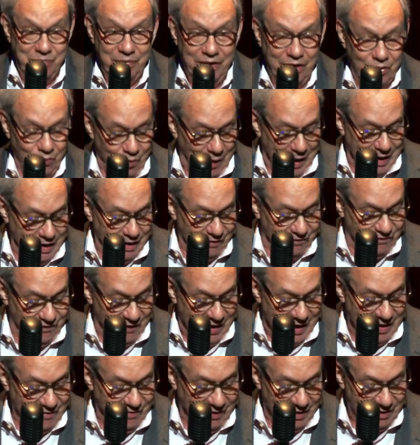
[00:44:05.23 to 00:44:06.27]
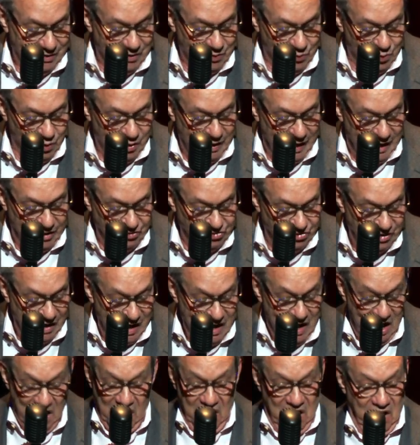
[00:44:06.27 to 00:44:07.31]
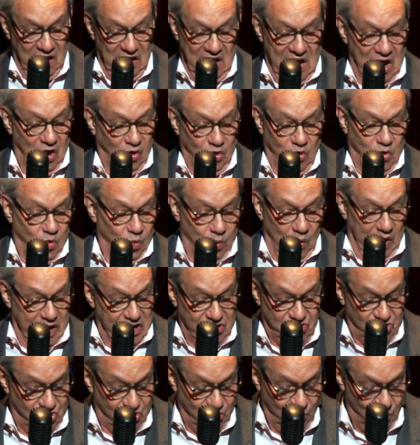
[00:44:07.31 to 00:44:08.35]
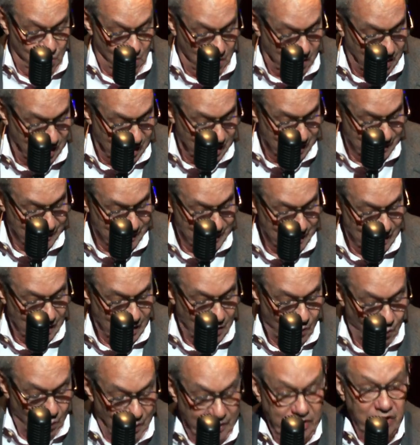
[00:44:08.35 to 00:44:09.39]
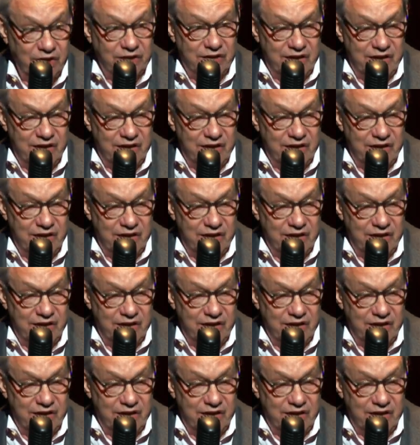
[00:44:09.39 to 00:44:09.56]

me to write a 500-word essay on how great you are? What do you